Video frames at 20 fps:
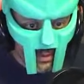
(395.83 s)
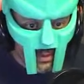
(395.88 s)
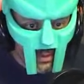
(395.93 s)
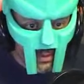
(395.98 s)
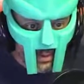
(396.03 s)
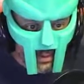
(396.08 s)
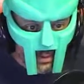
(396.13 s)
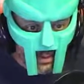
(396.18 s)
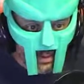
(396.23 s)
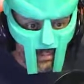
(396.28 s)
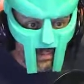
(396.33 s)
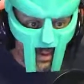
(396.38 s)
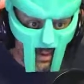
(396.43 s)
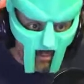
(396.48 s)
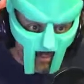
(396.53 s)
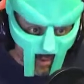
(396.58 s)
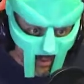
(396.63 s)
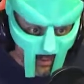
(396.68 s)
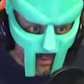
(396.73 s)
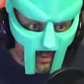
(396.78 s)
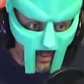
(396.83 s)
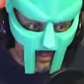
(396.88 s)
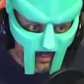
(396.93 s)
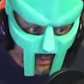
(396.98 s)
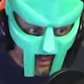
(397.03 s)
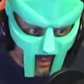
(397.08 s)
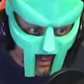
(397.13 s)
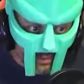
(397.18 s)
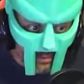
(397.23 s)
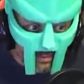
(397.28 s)

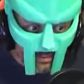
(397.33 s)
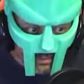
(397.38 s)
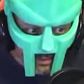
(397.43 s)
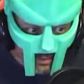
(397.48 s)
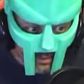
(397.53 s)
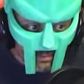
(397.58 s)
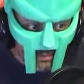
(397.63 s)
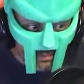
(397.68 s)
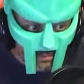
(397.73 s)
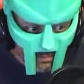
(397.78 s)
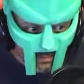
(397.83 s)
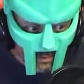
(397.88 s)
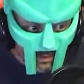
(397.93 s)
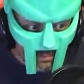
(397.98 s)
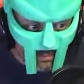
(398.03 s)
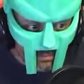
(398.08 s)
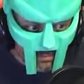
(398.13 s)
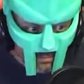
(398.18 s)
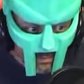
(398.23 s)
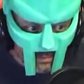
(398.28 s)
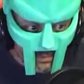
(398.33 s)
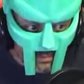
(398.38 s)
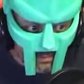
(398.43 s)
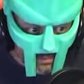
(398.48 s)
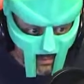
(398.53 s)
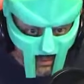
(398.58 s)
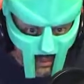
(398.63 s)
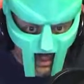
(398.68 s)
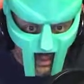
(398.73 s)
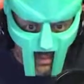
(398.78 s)
Erroneously, it's a
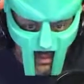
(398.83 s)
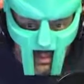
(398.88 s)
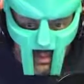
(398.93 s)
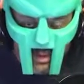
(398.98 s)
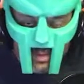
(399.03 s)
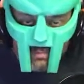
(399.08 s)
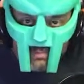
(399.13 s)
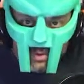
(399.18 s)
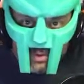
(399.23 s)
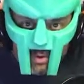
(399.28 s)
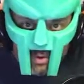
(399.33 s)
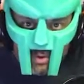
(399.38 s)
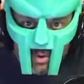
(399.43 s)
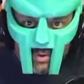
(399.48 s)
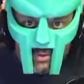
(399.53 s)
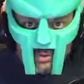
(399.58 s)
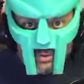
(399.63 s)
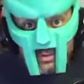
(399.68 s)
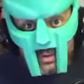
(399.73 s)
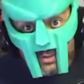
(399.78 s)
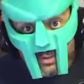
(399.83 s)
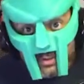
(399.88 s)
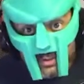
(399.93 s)
mistake because you're entering